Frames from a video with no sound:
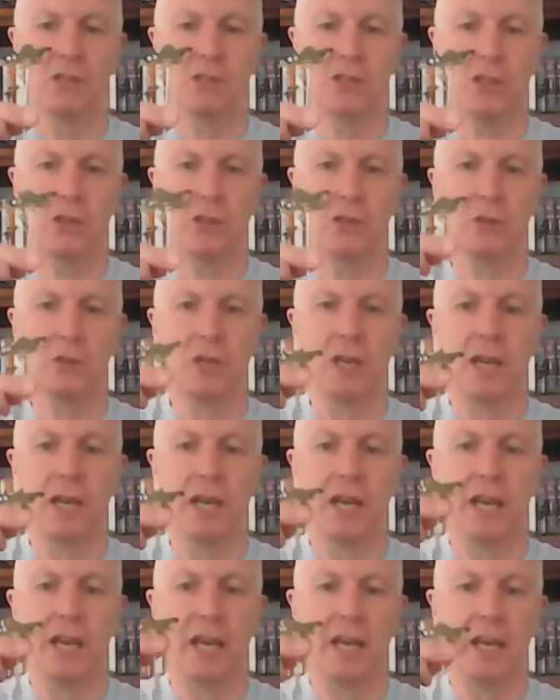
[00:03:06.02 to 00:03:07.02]
So
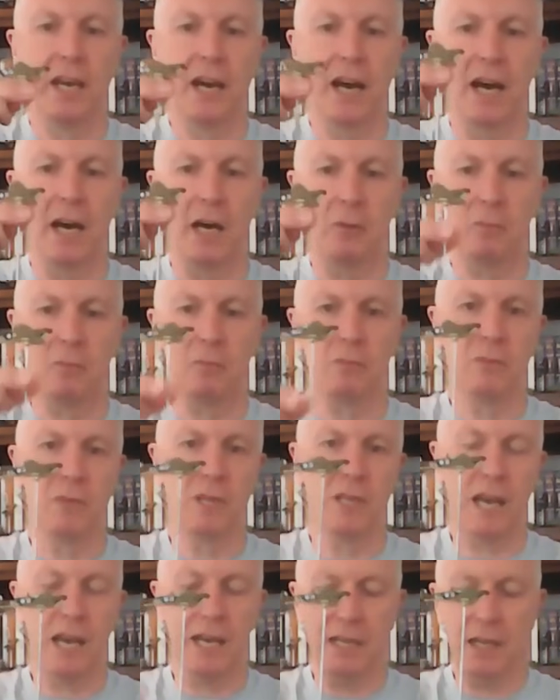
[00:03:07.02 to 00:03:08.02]

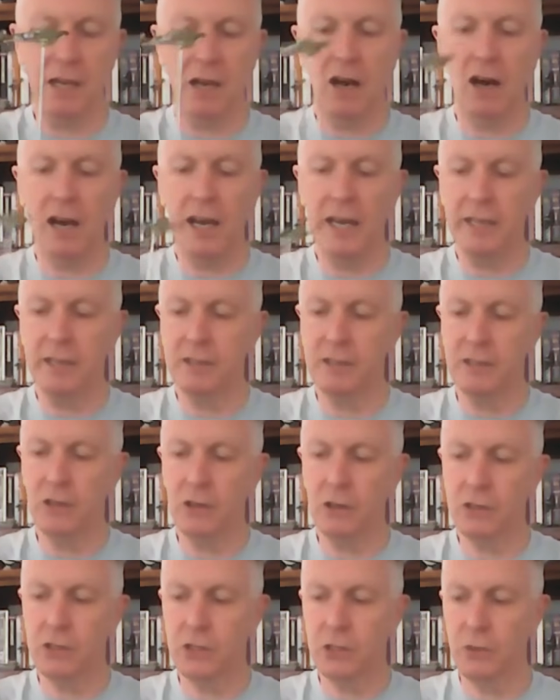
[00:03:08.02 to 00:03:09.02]
gaining height
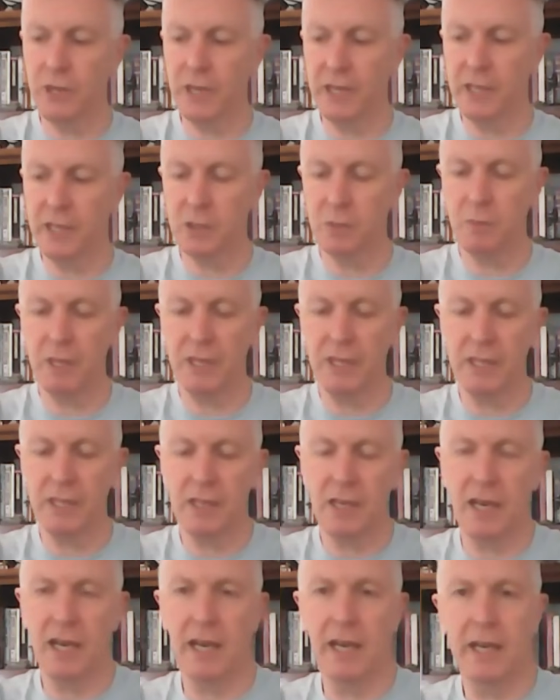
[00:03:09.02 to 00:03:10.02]
costs you
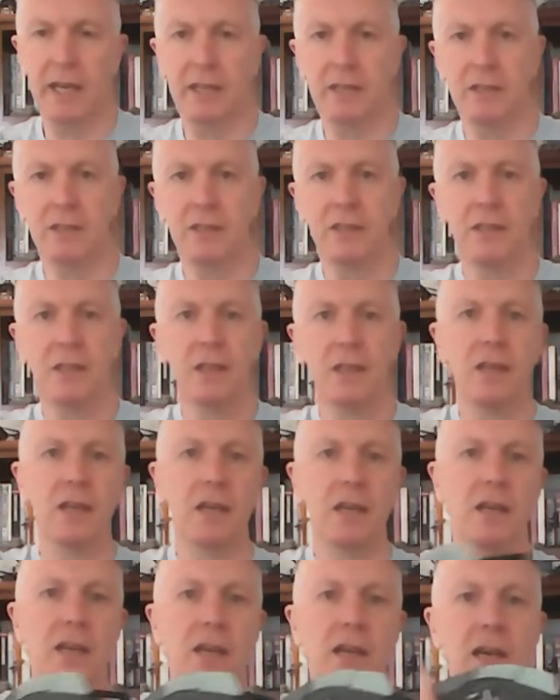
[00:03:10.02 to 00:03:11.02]
airspeed, and
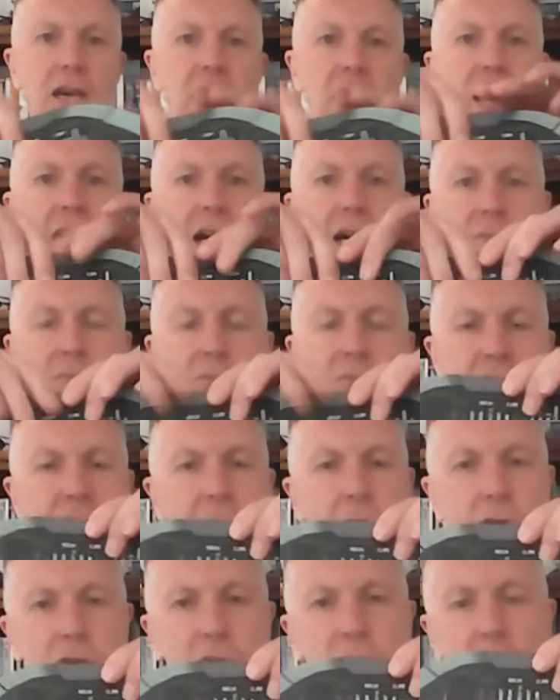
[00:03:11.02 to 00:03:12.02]

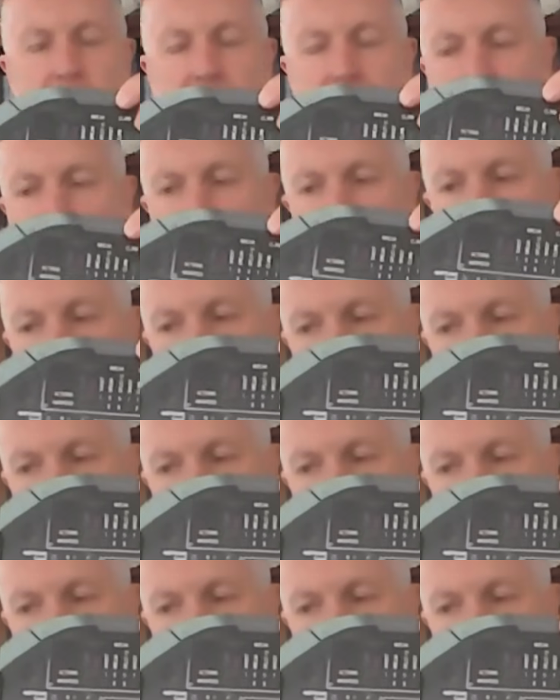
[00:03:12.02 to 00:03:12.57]
of course,